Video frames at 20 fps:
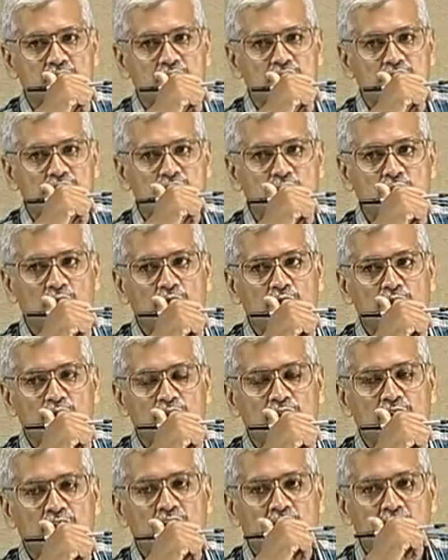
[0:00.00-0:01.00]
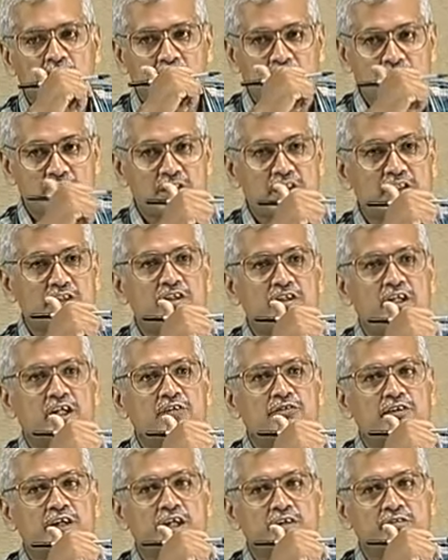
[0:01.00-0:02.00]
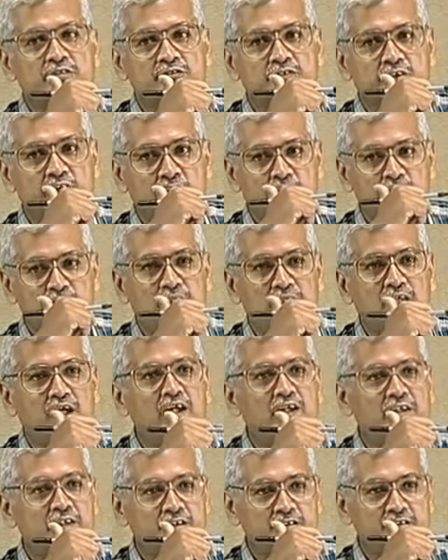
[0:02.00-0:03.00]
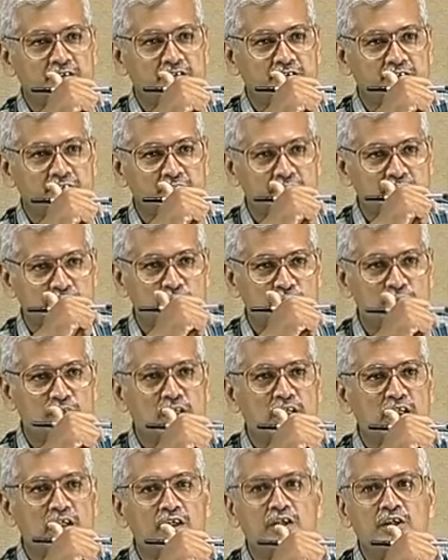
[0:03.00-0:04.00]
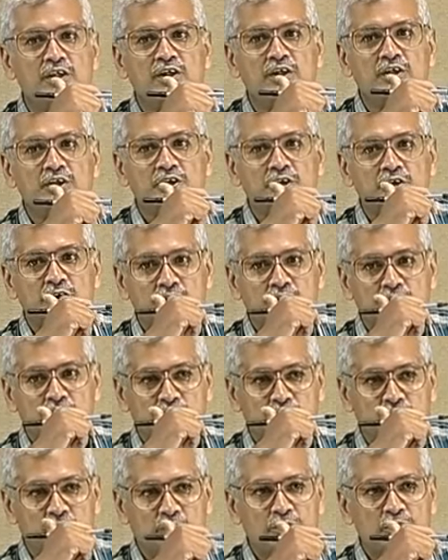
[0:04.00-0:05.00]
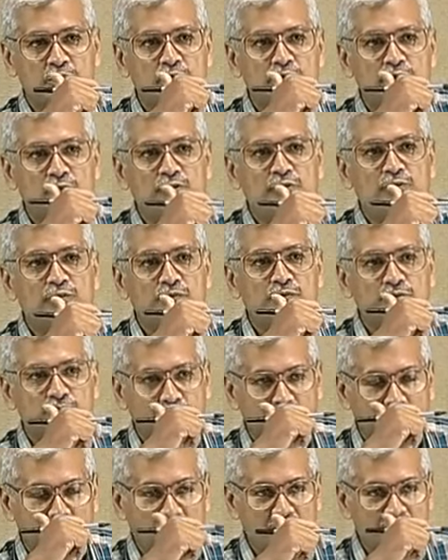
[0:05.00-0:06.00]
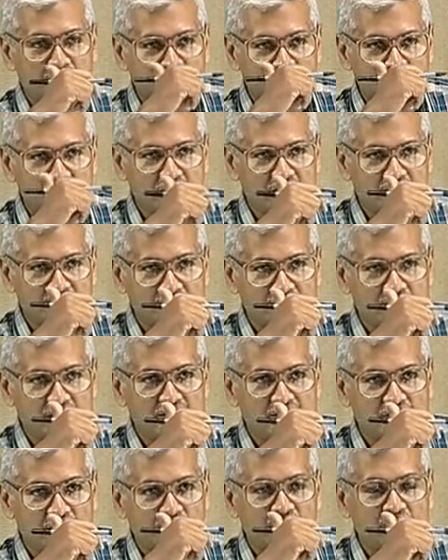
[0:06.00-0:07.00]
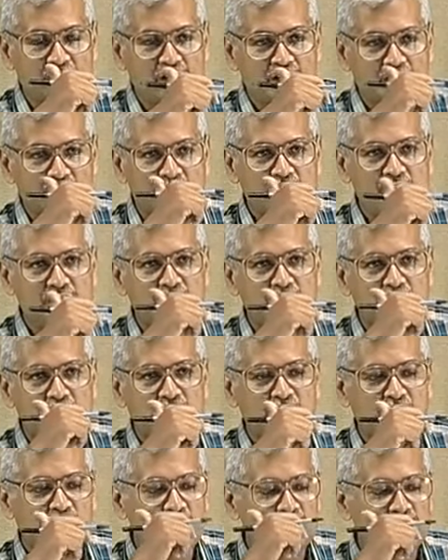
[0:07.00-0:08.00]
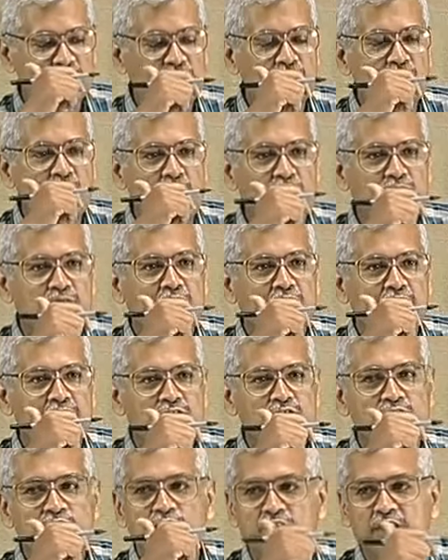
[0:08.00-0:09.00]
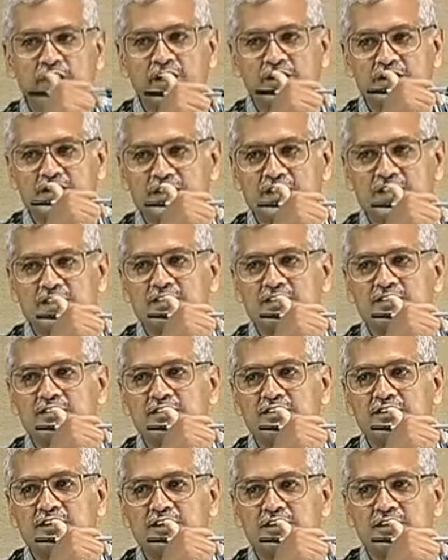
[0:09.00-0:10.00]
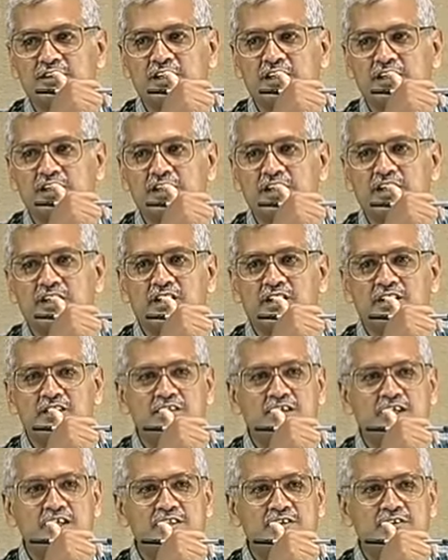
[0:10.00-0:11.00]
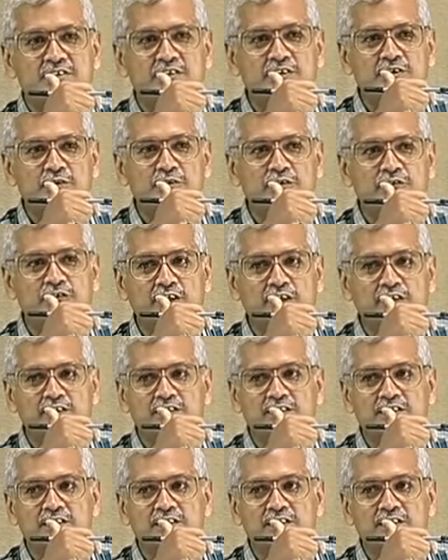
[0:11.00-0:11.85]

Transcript: So the correction that we have to apply to the Wij's, or the correction that we have to apply to the weights, okay, that is going to be what?